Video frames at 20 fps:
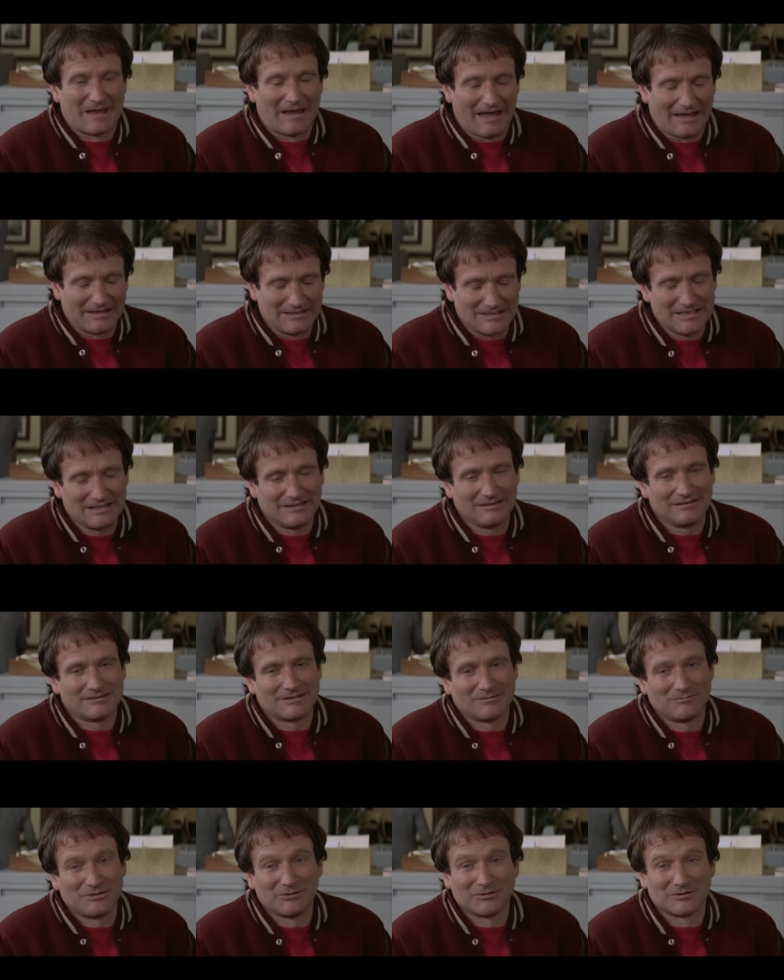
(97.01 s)
I need
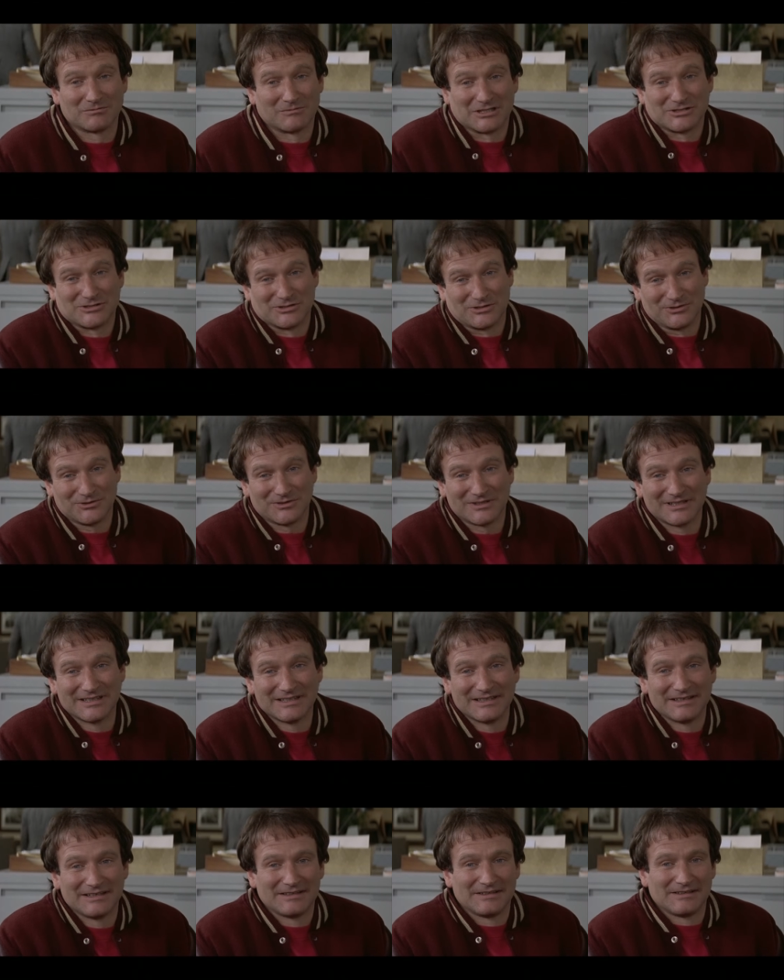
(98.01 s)
to be with my children.
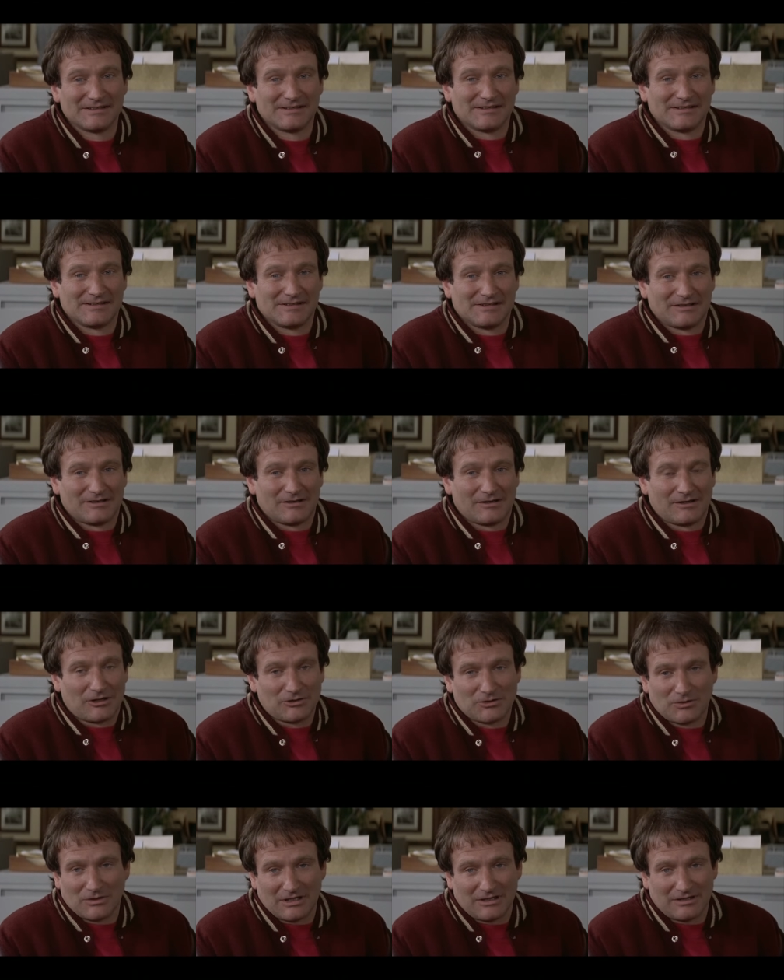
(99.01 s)
And I'll
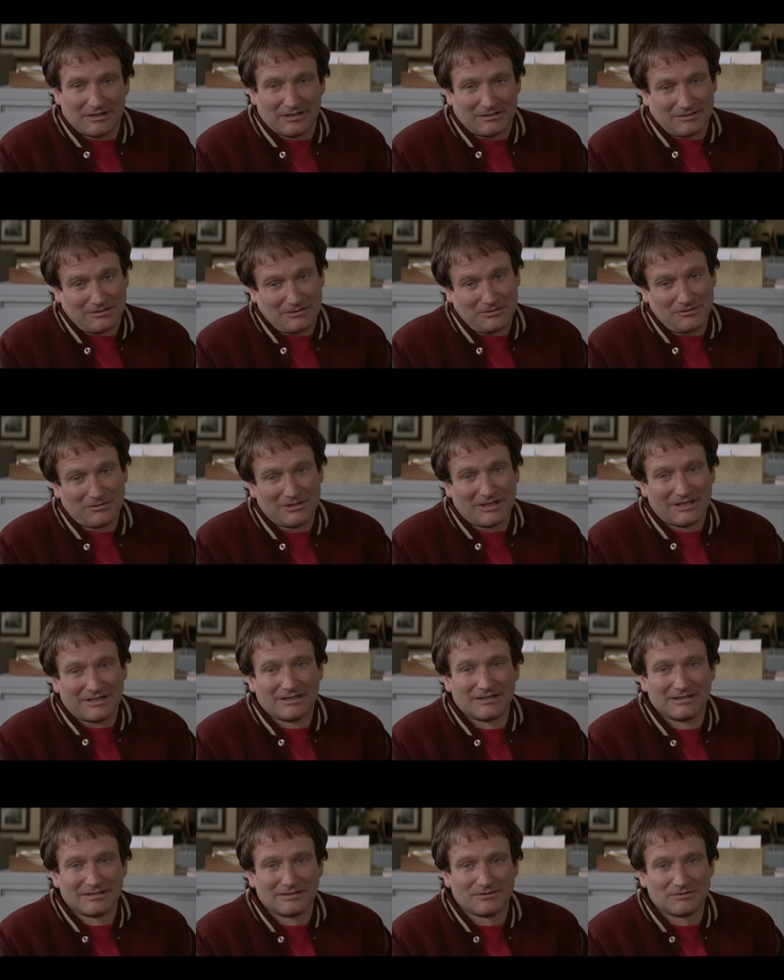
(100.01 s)
do anything to do that.
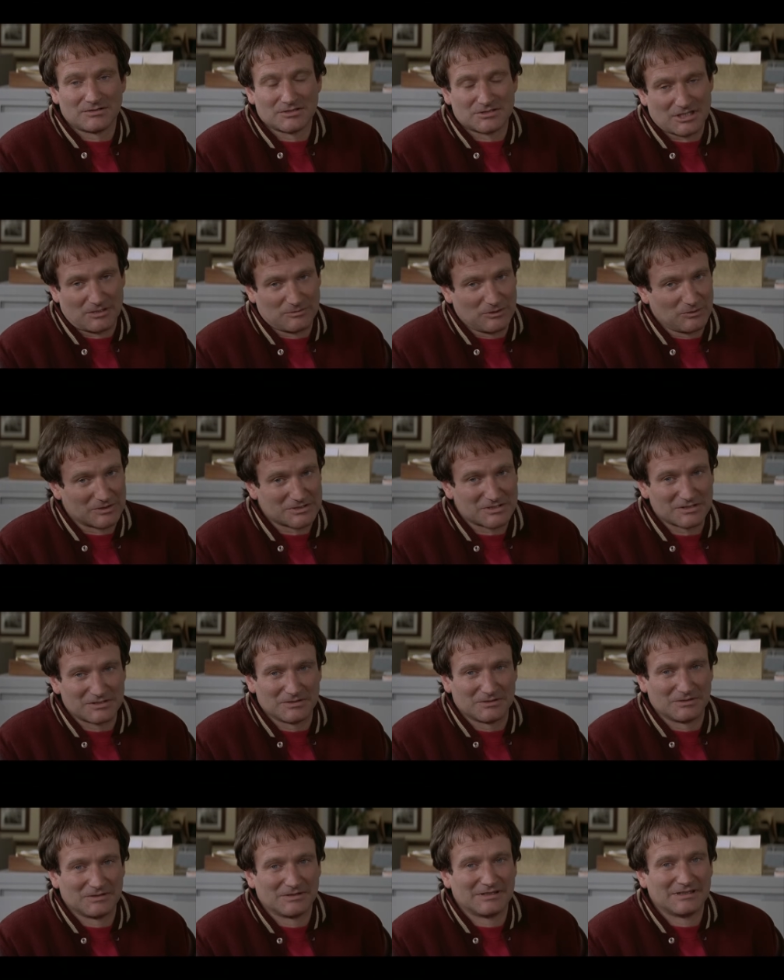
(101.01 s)
You just tell me what to
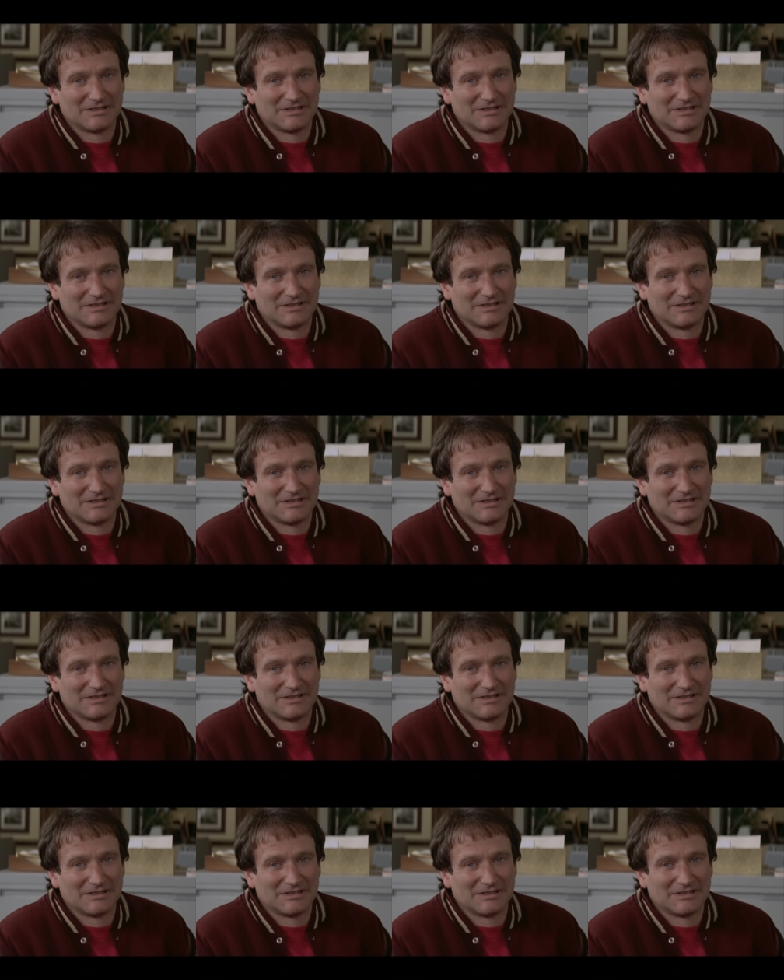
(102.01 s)
do.